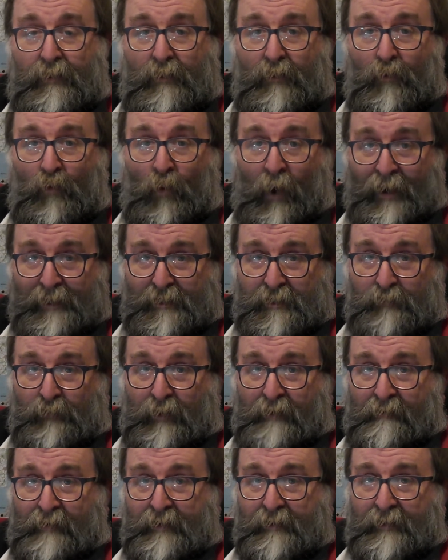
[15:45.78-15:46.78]
white
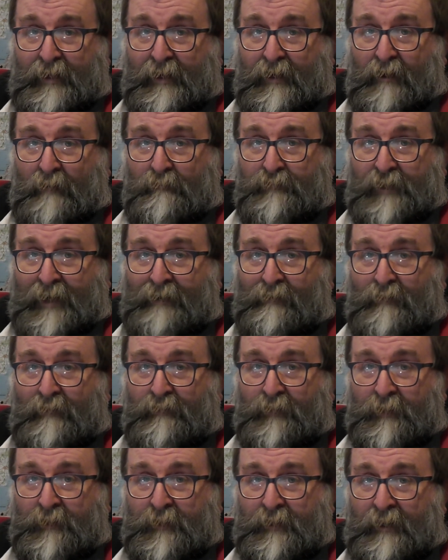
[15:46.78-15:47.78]
spirit that comes out of
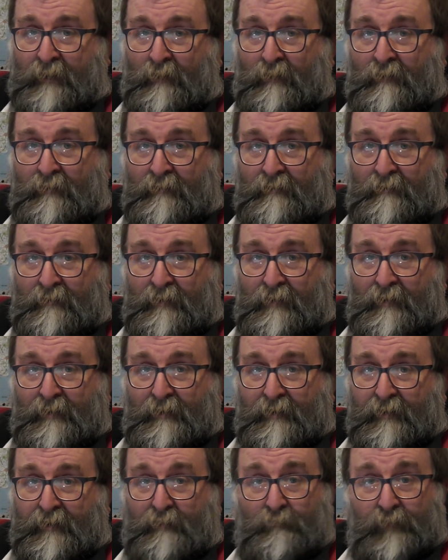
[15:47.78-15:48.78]
the still
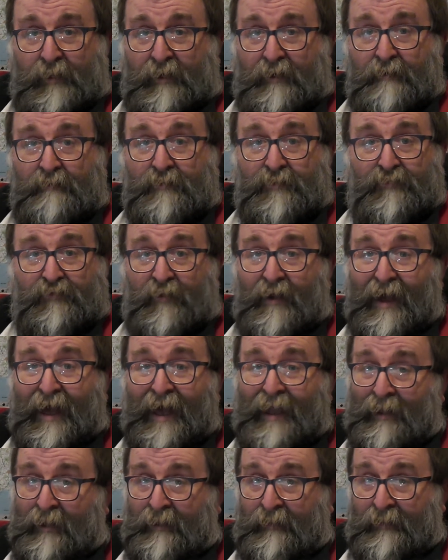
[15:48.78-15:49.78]
can be used for
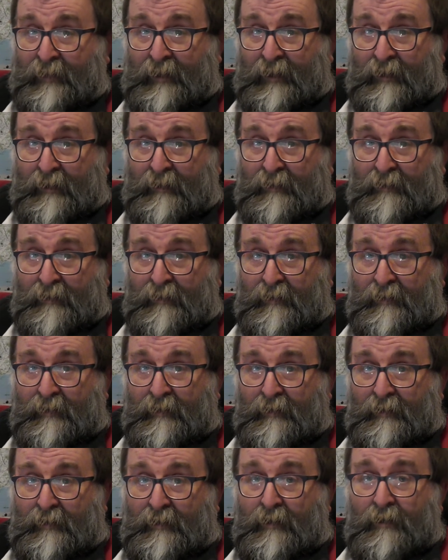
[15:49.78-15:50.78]
anything.
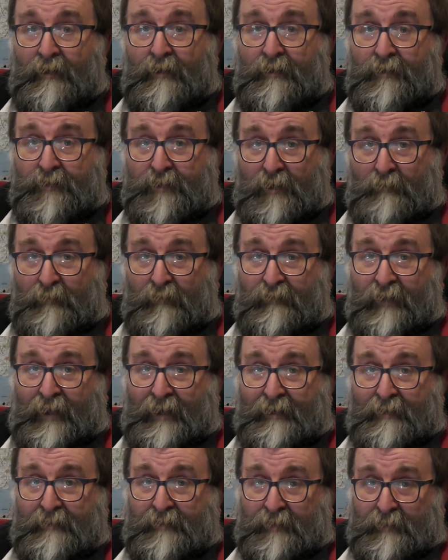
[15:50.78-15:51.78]
Some of
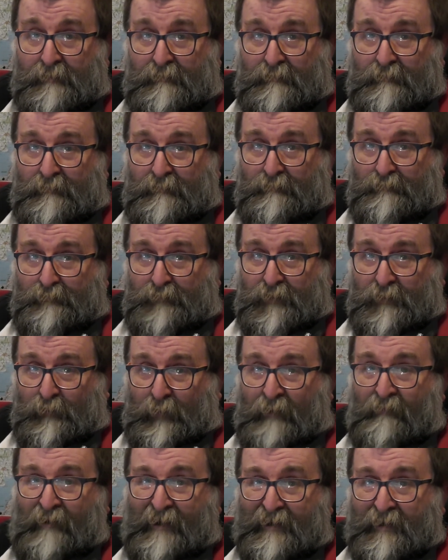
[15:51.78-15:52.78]
that
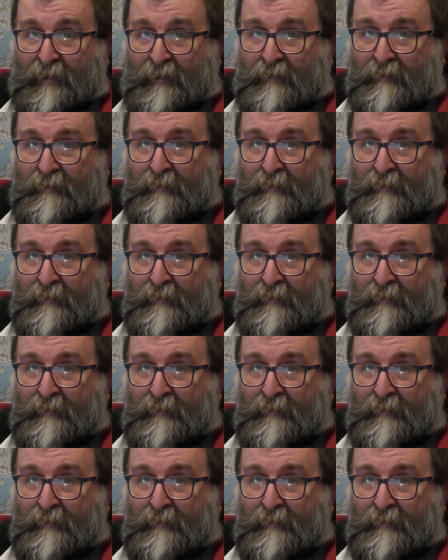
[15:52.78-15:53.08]
spirit